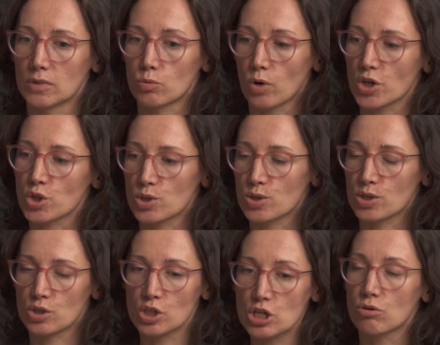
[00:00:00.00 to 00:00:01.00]

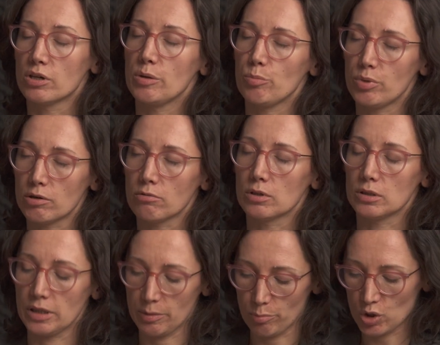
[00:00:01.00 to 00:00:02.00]
Russia's
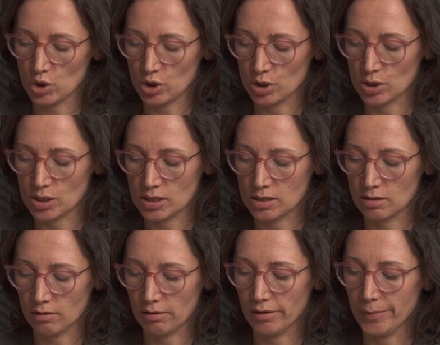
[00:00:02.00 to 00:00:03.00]
neo-imperial ambitions
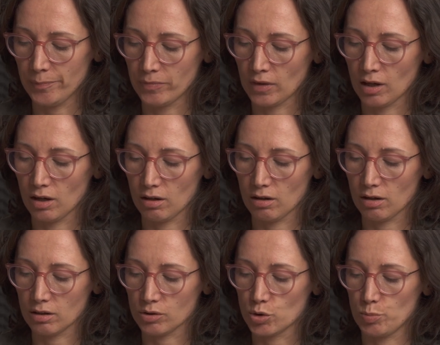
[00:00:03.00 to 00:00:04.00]

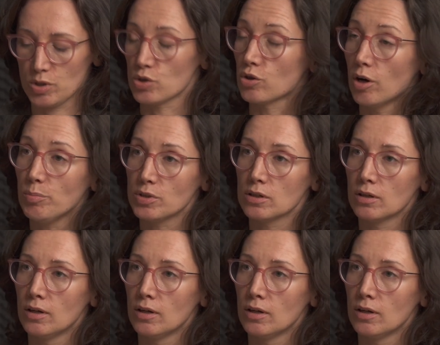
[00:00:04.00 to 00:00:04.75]
could be stopped.